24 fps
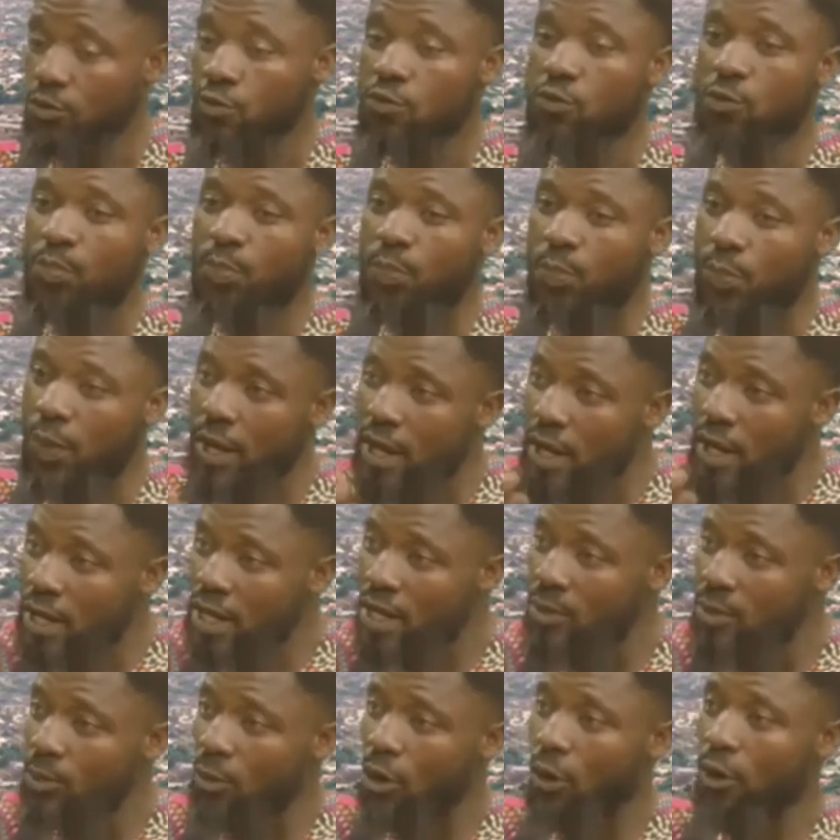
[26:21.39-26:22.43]
to pay
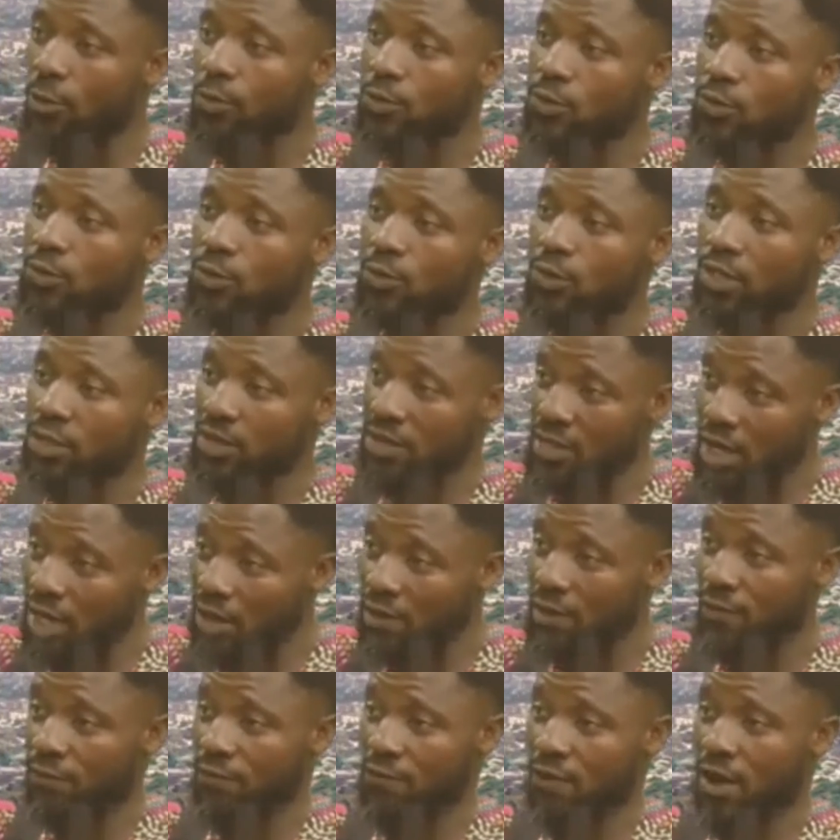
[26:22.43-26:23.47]
him up to the
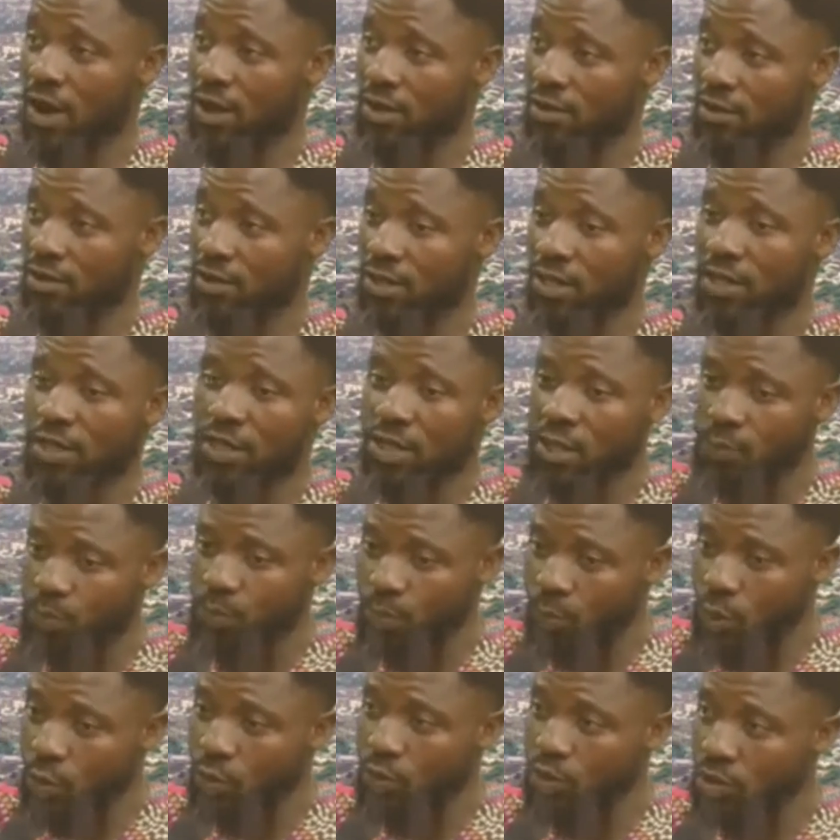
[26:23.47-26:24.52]
sacrifice he
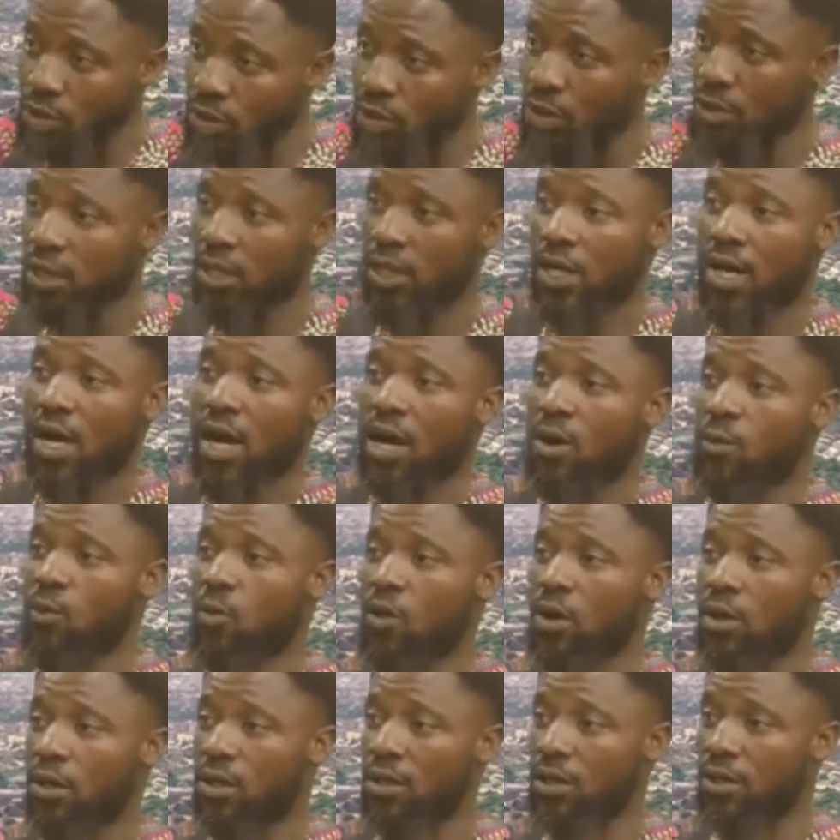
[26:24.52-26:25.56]
puts at
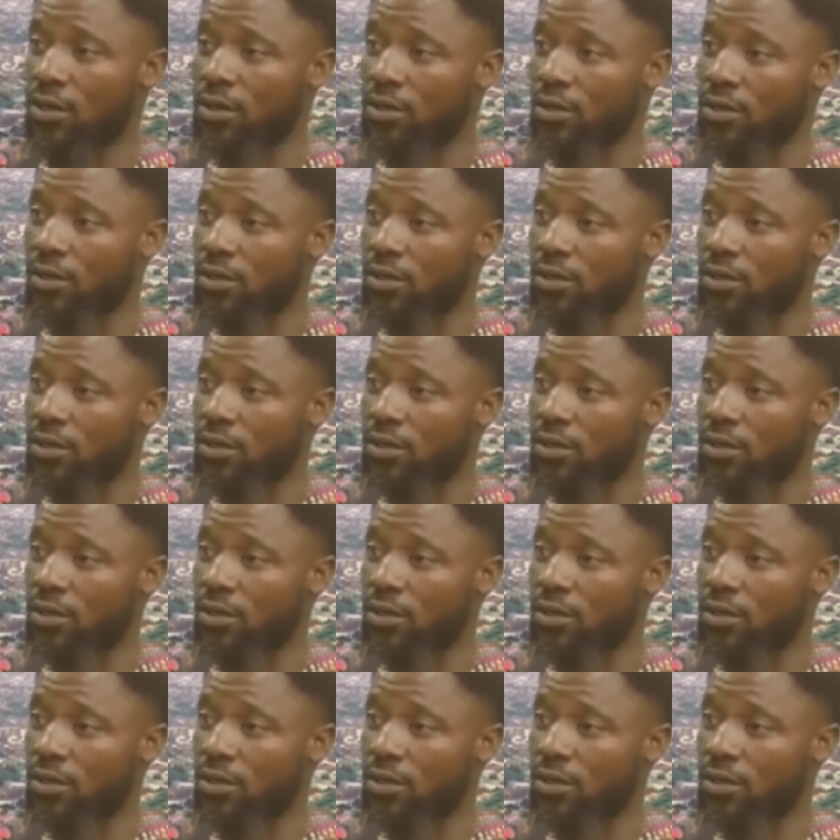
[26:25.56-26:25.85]
work.